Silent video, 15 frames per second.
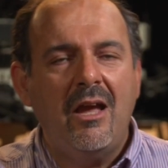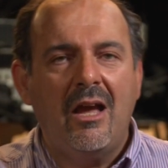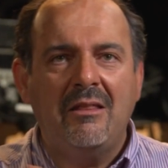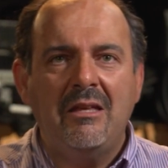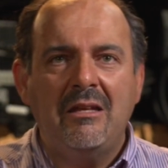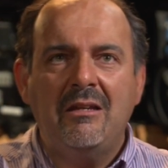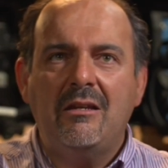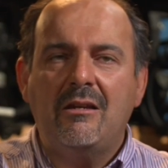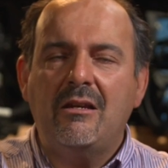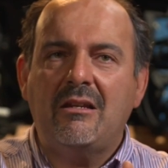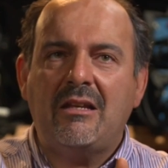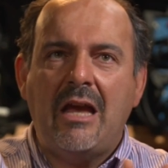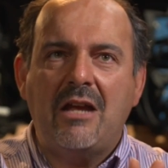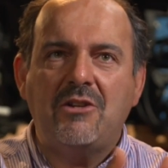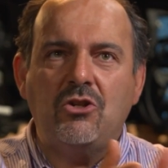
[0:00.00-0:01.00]
And then
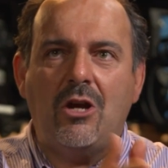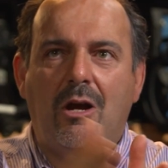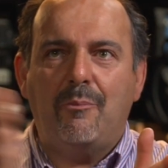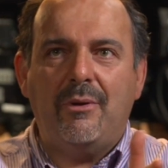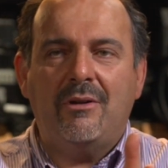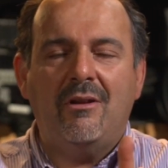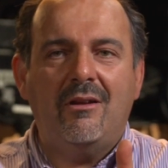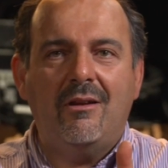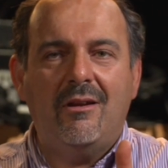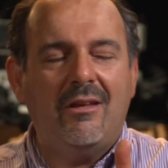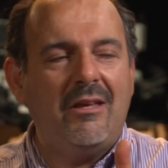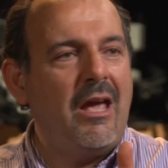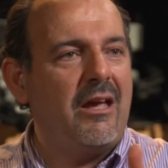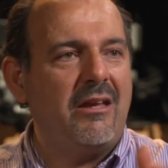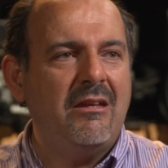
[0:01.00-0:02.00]
it'd catch up and
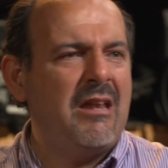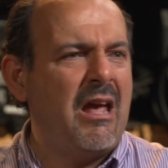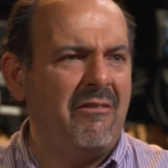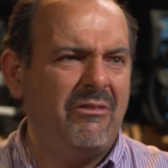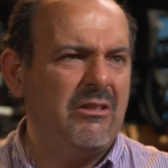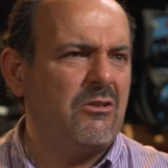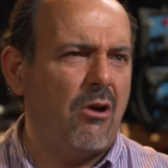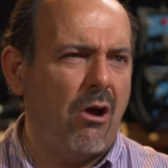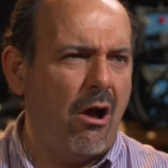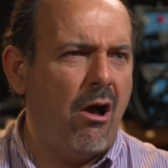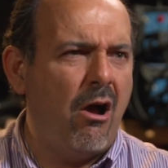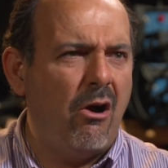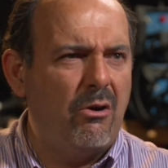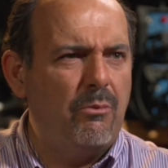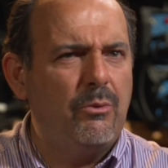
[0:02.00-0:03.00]
you'd have this
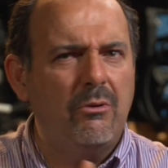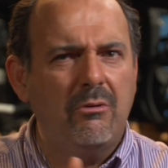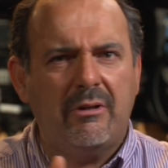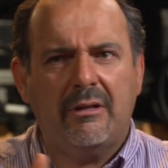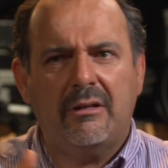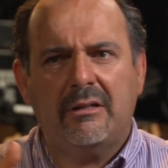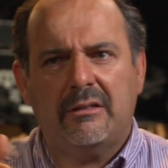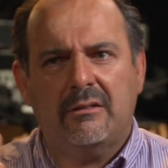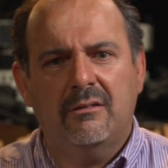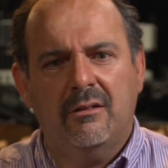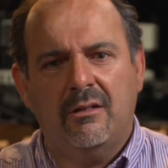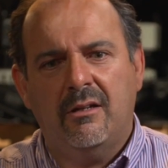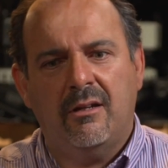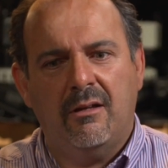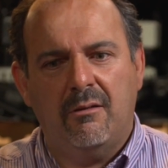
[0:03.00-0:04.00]
horrible
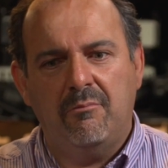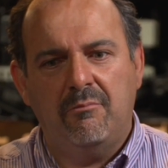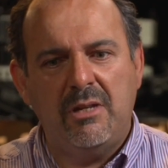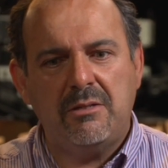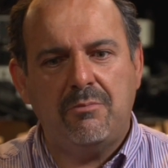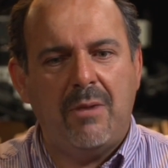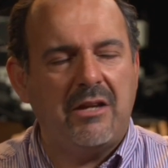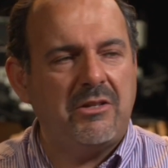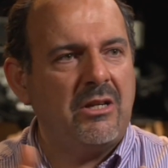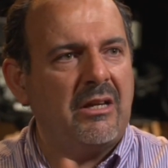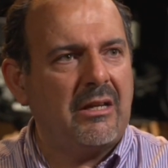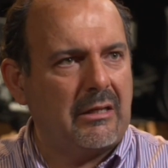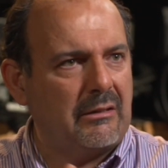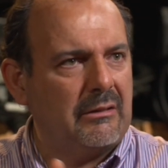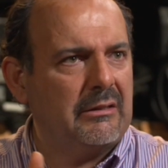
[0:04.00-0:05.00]

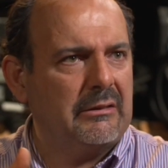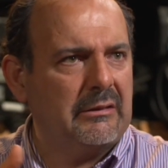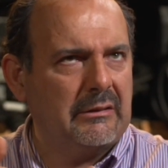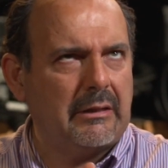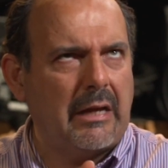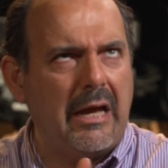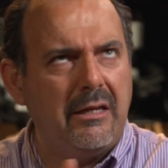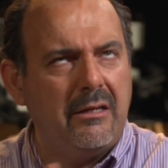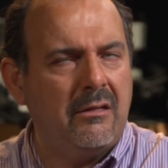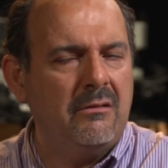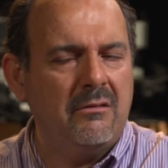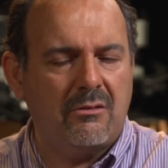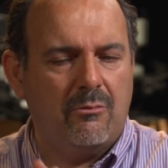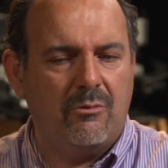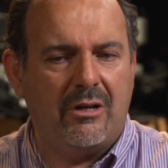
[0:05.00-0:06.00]
mismatching
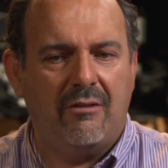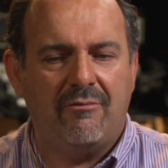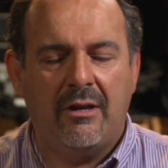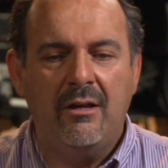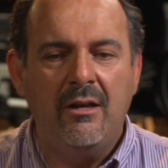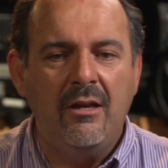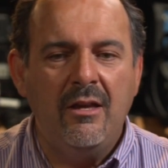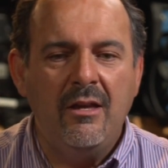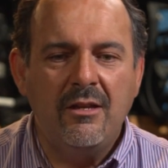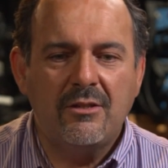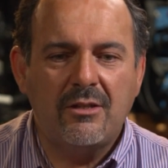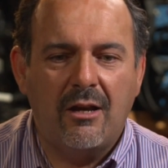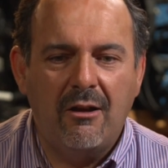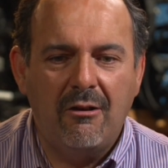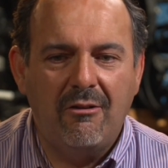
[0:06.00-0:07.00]
cadence or whatever.
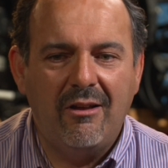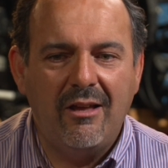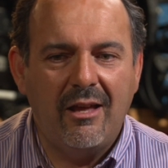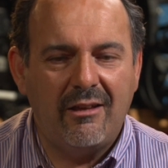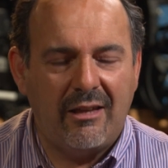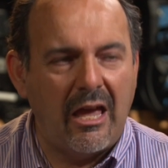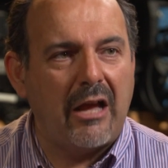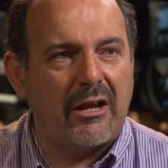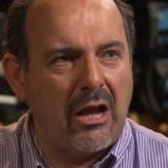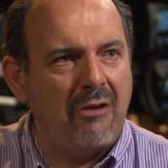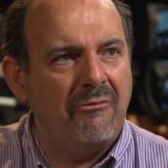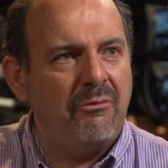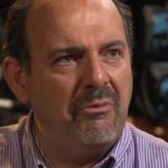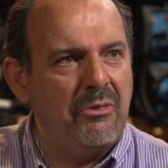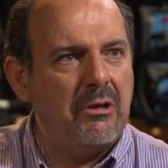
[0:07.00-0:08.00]
So,
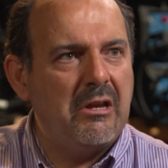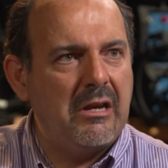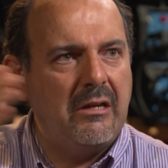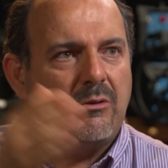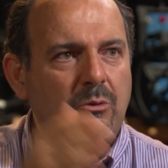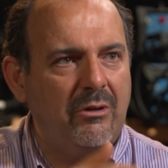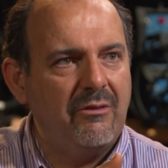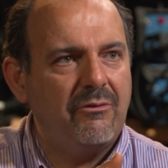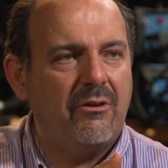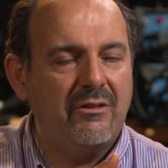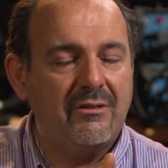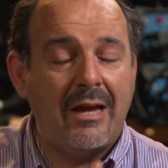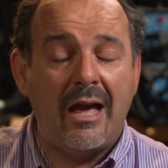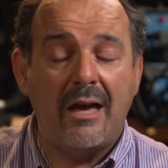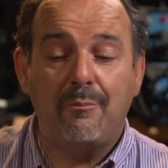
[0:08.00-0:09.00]
going from 30 to 25
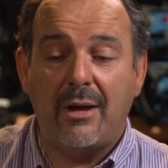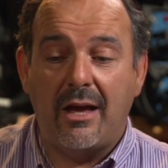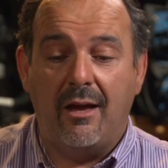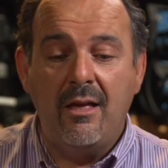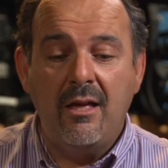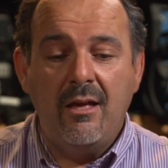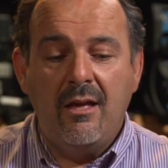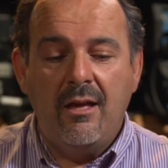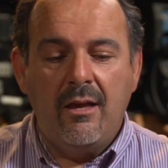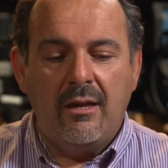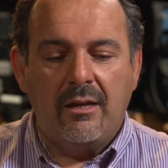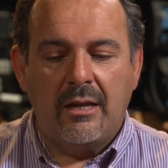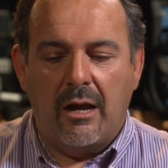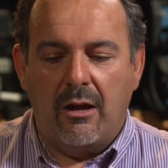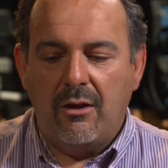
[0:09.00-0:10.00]
is hard. But,
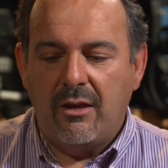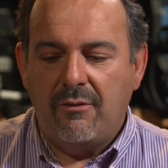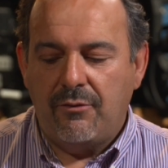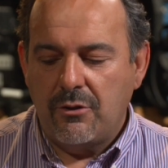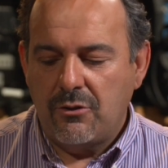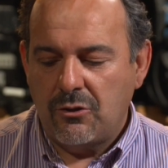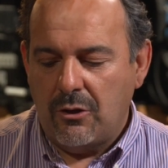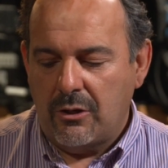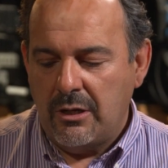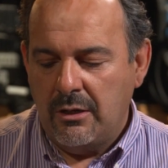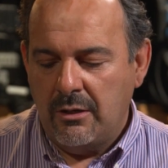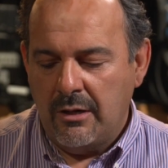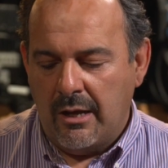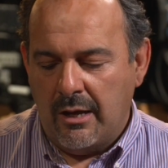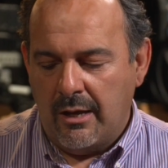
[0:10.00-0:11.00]
if you shot in...